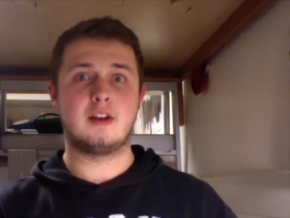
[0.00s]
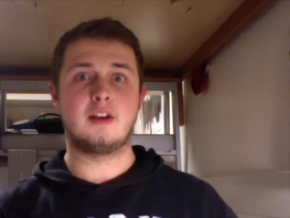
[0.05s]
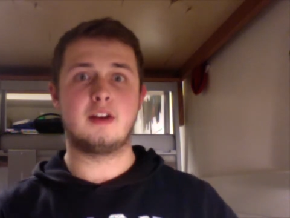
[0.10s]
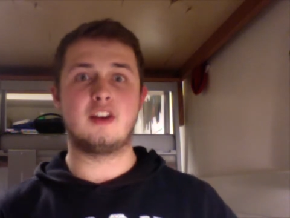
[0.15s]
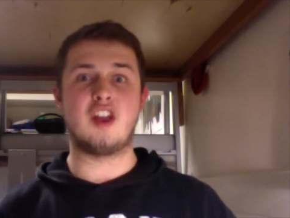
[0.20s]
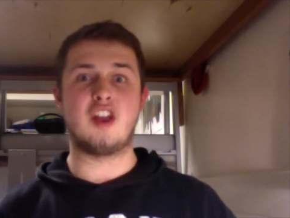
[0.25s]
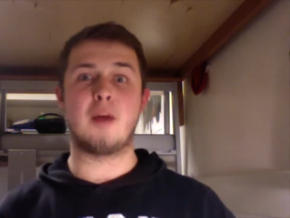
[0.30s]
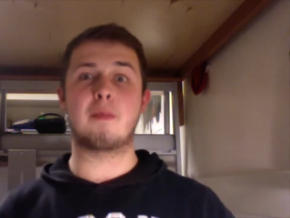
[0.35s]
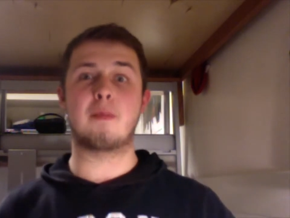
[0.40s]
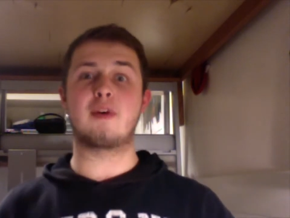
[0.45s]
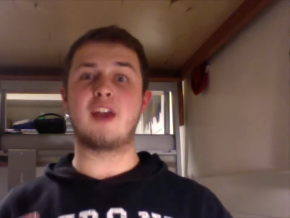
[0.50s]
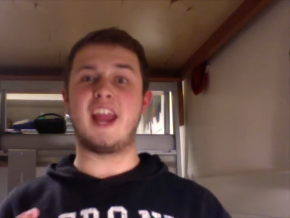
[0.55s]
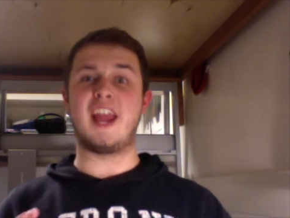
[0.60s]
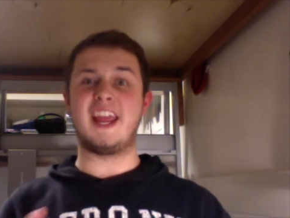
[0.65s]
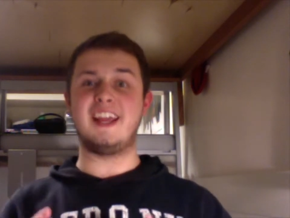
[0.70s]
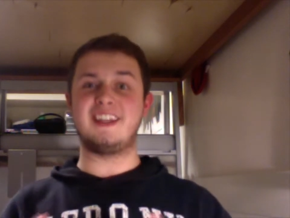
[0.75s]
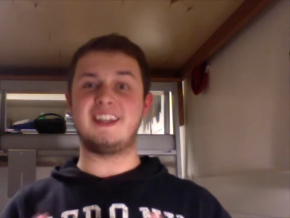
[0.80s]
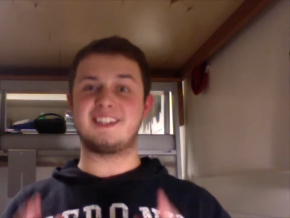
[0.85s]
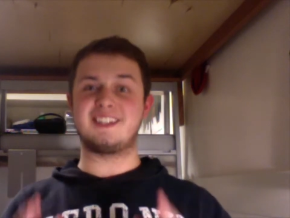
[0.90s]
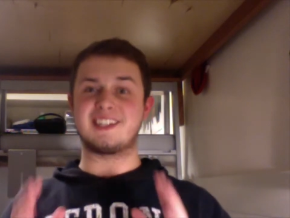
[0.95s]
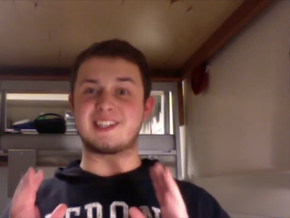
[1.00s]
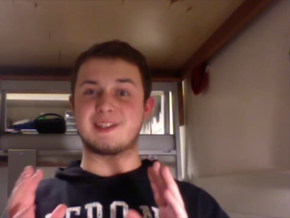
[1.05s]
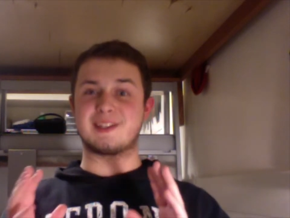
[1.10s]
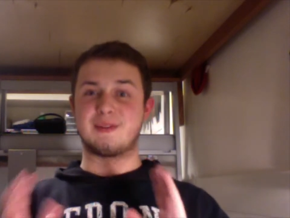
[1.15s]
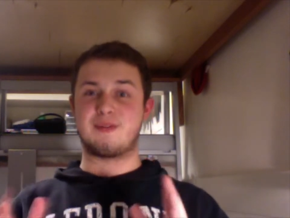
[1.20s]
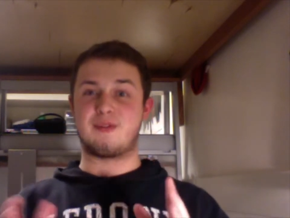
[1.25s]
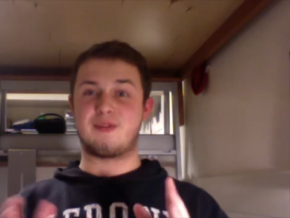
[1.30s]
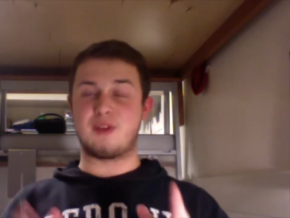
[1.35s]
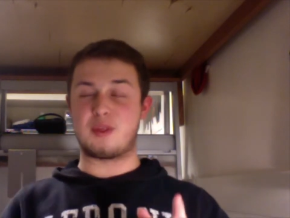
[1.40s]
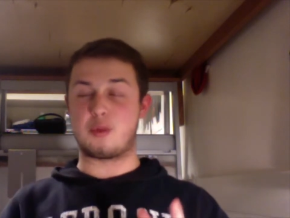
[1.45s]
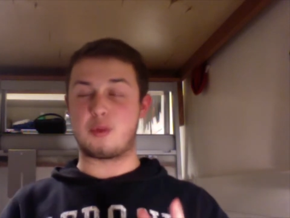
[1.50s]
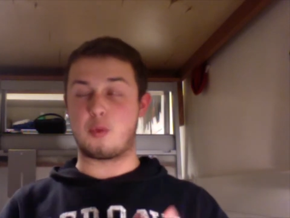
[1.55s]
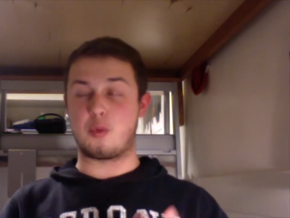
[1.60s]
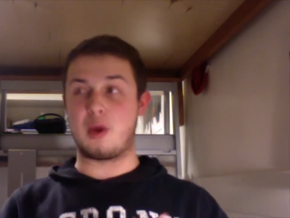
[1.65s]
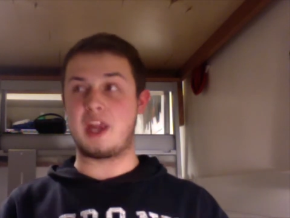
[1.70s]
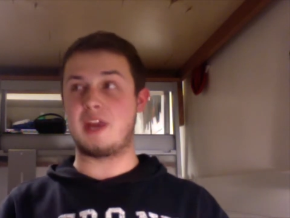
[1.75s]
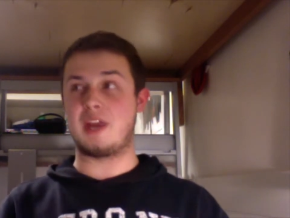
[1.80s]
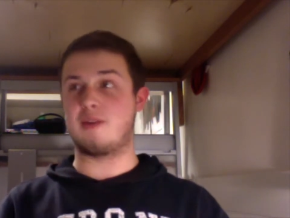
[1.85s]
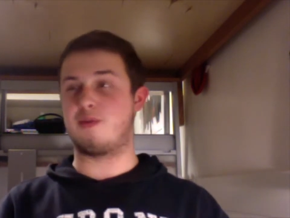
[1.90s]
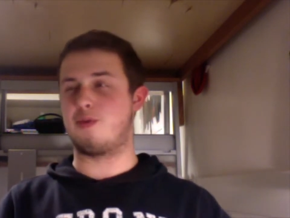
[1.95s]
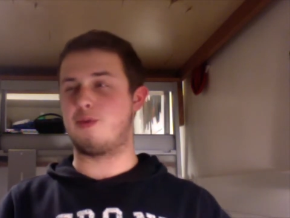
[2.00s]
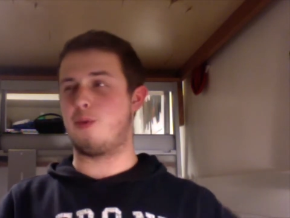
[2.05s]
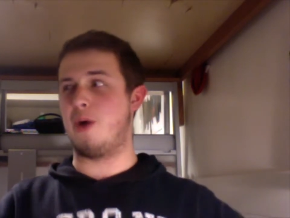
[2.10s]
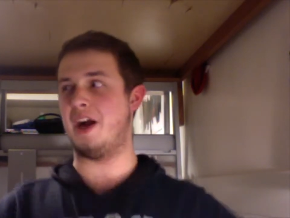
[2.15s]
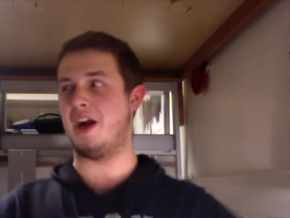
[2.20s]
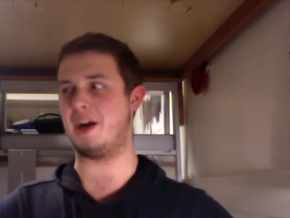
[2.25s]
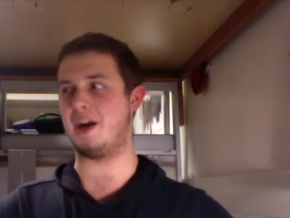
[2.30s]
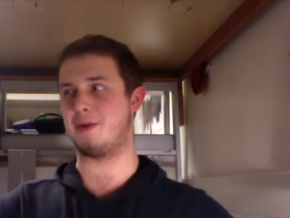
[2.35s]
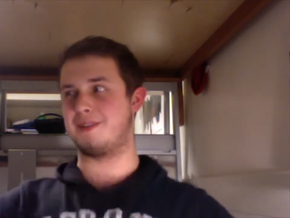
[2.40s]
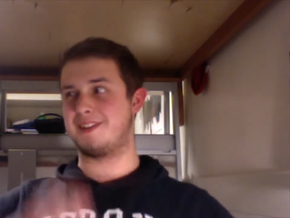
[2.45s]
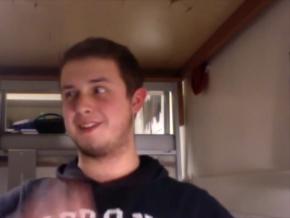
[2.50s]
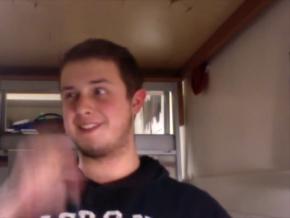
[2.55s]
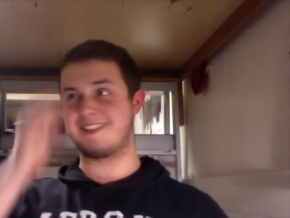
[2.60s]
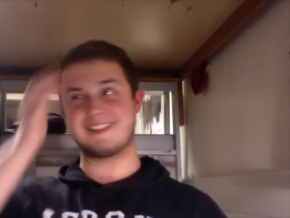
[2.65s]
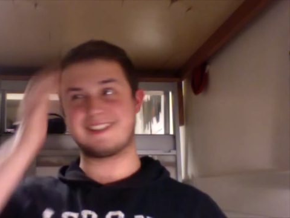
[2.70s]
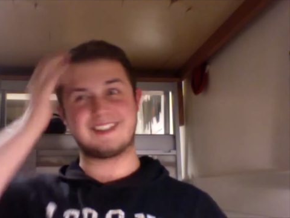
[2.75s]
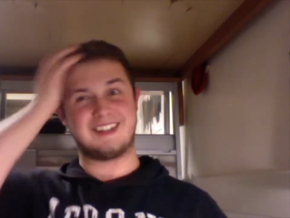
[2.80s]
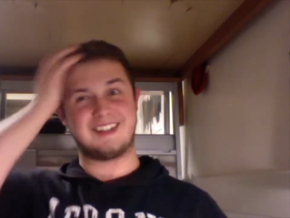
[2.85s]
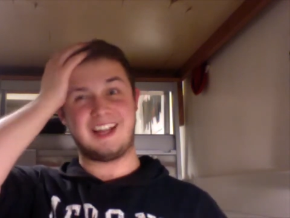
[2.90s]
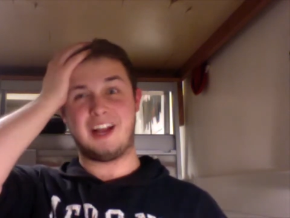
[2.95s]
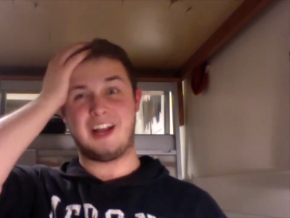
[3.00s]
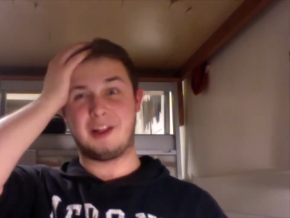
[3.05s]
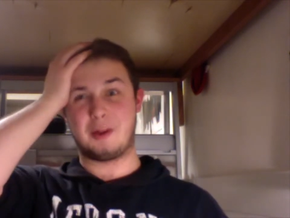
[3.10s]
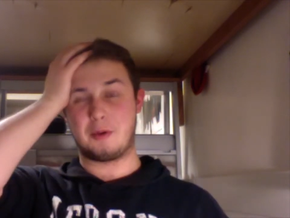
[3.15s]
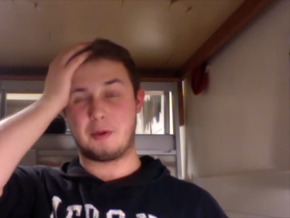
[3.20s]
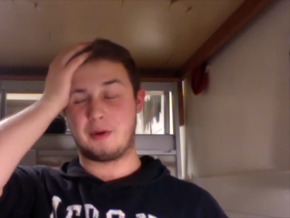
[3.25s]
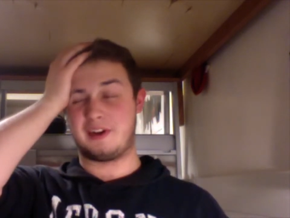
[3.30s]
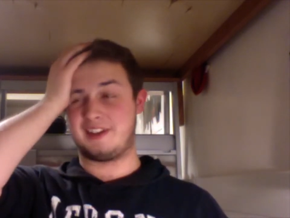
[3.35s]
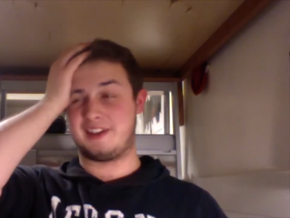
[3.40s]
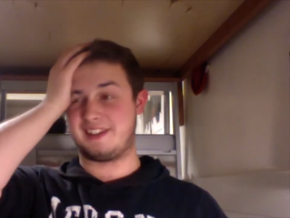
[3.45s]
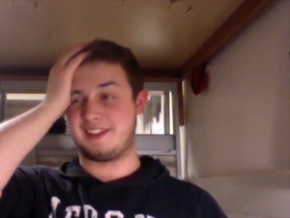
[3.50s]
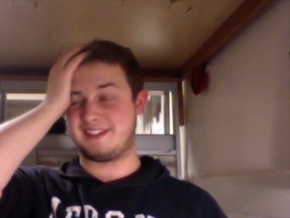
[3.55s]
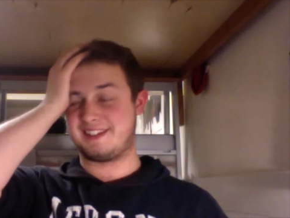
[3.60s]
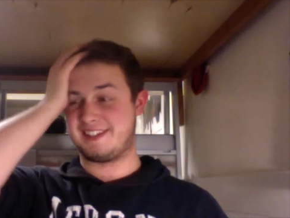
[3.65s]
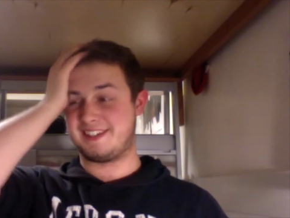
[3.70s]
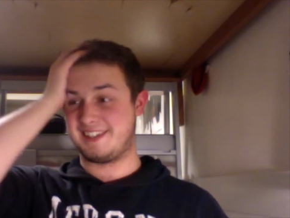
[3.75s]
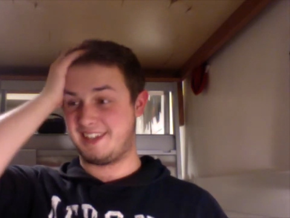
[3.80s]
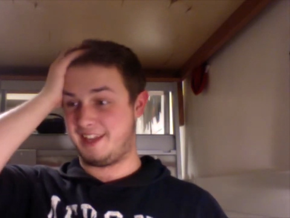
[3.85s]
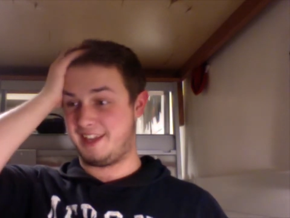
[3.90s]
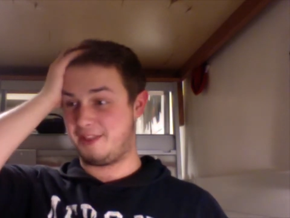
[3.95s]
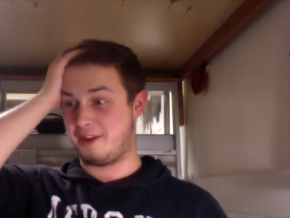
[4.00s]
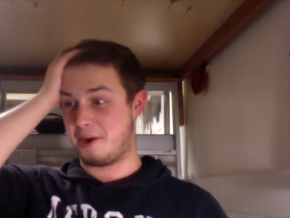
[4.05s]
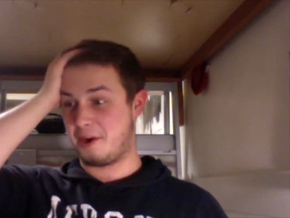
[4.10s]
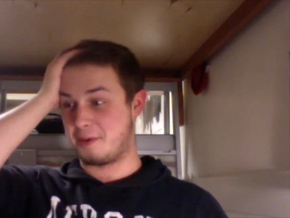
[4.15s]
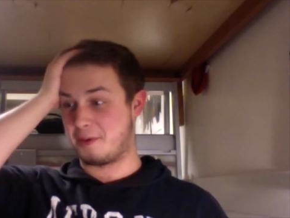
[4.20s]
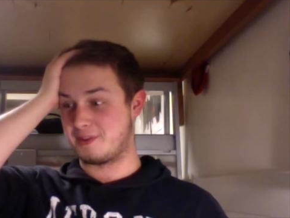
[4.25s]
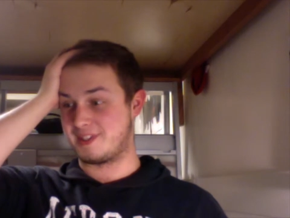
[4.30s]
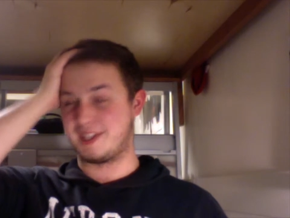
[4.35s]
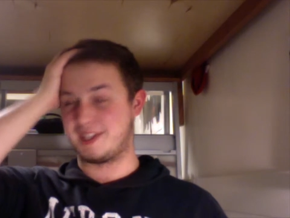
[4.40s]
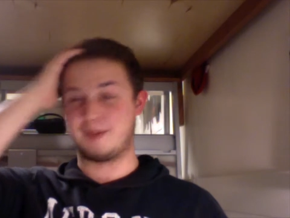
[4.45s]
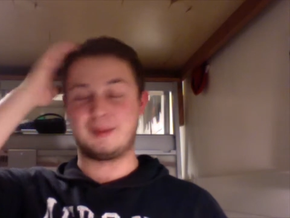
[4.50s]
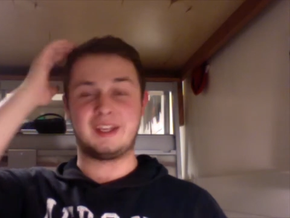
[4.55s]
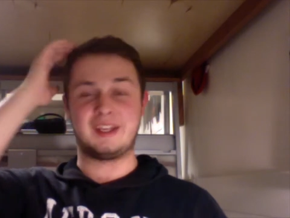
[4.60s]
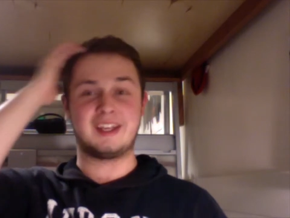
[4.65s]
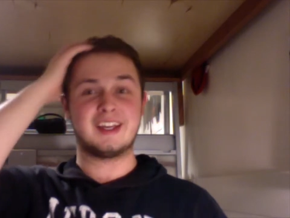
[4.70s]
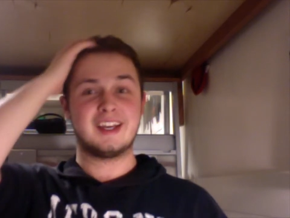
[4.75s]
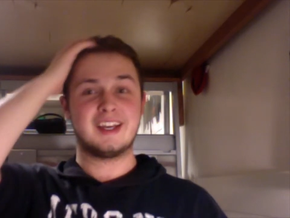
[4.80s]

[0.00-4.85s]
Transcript: Number 8 is The Fifth Wave. Wow, this is a lot lower on this list than I thought it was going to be.